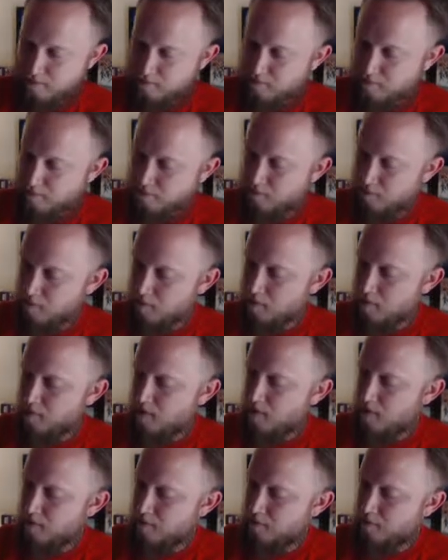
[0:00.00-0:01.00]

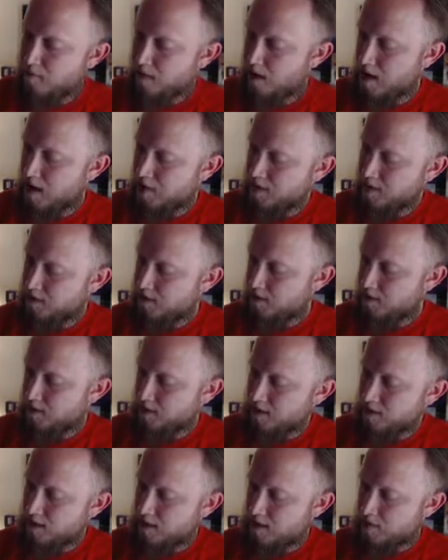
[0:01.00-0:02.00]
4, 5, 6,
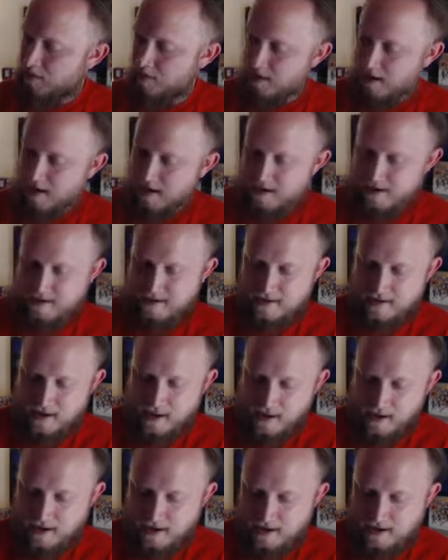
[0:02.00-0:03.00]
7, 8,
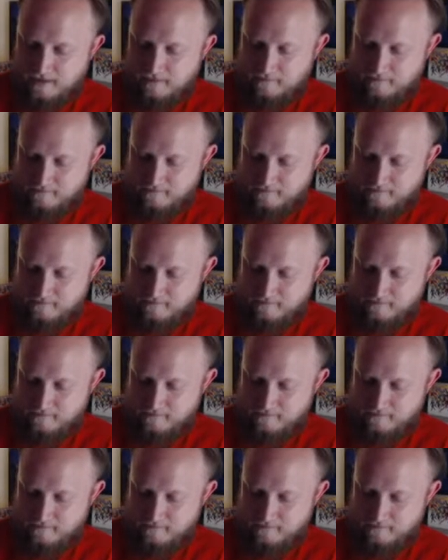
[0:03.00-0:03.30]
9.